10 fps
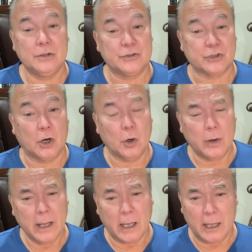
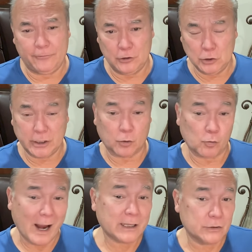So if you look at a
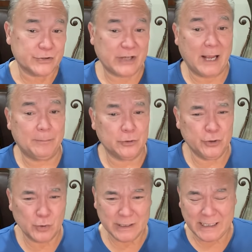rectal sample,
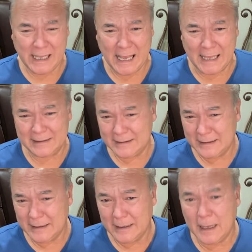you really can't,
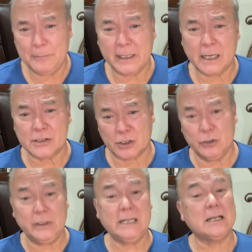because
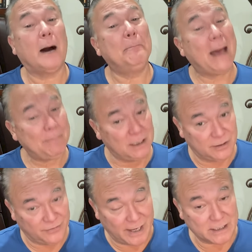you need a mapping
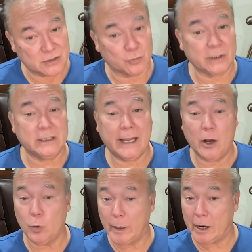device to really
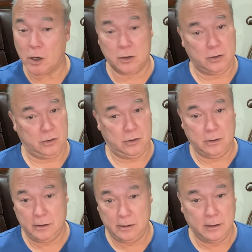tell where
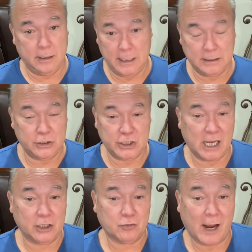in the
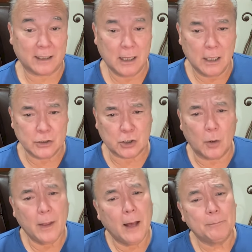GI tract.
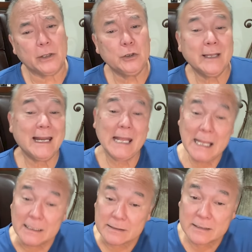So, but you can get
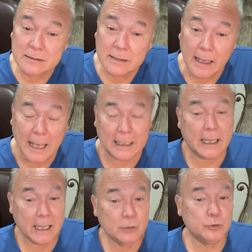hints, and a
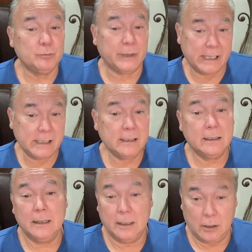hint would be
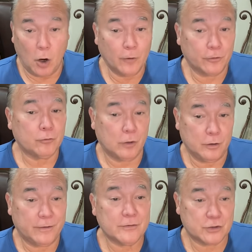
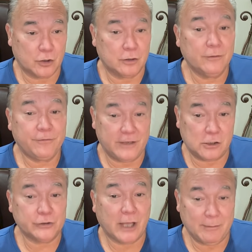overgrowth of certain
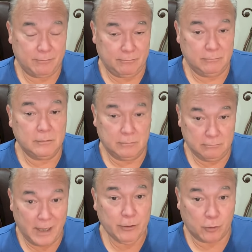fecal type
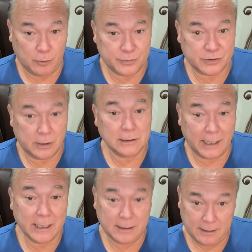microbes,
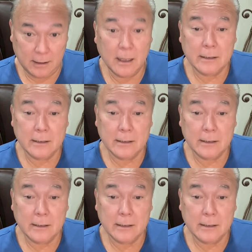like